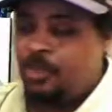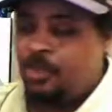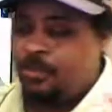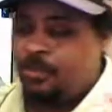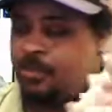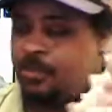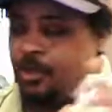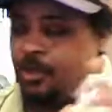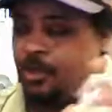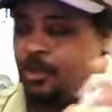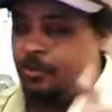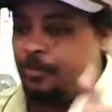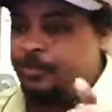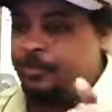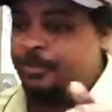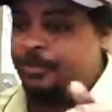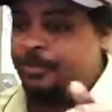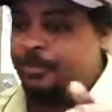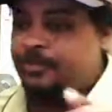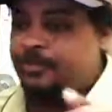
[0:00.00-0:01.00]
The
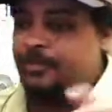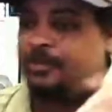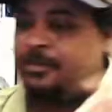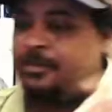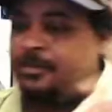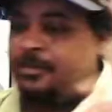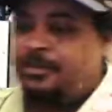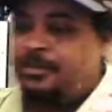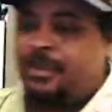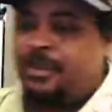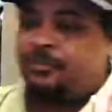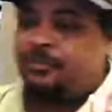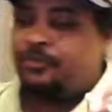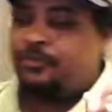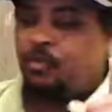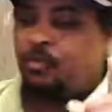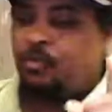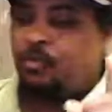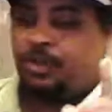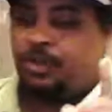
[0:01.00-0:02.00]
companies
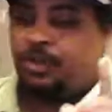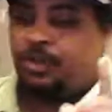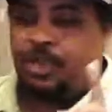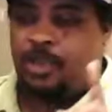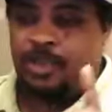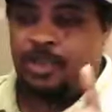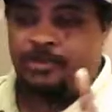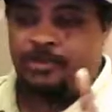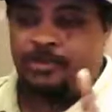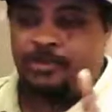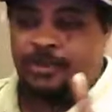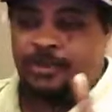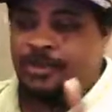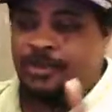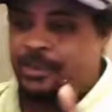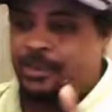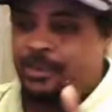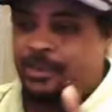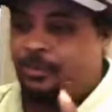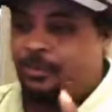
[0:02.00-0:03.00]
that you're going to constantly
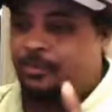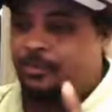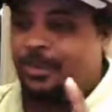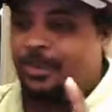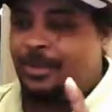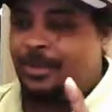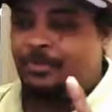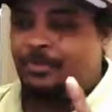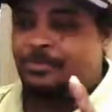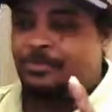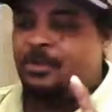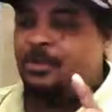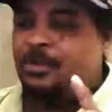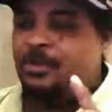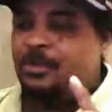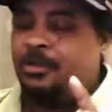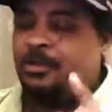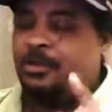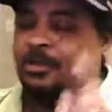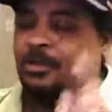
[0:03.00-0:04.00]
hear about,
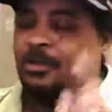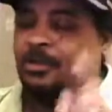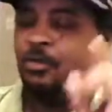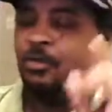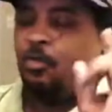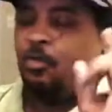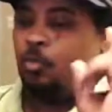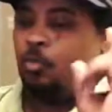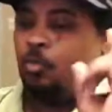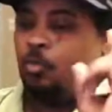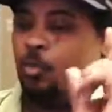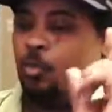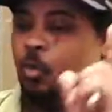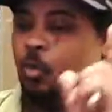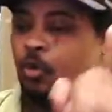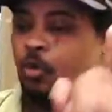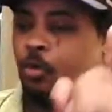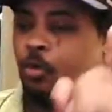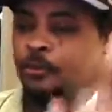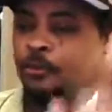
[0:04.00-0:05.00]

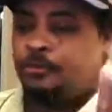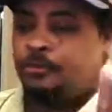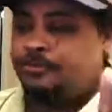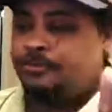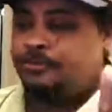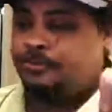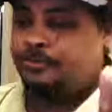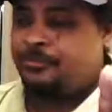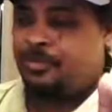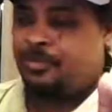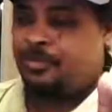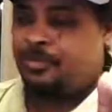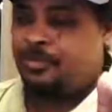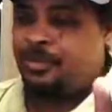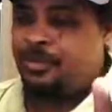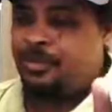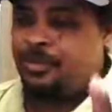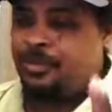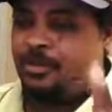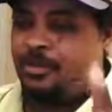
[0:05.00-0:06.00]
Warner,
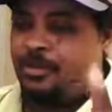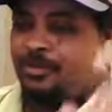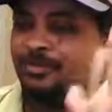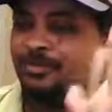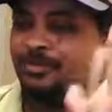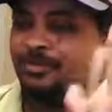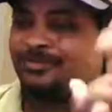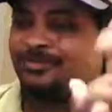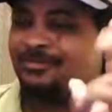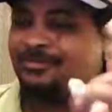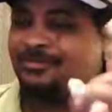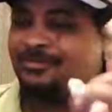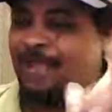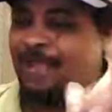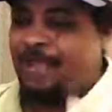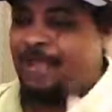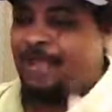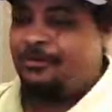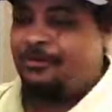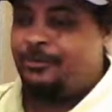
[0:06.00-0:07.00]

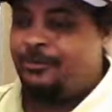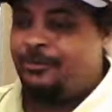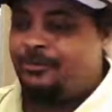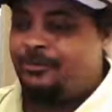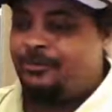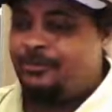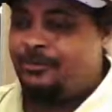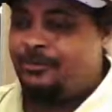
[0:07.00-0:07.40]
Snyder,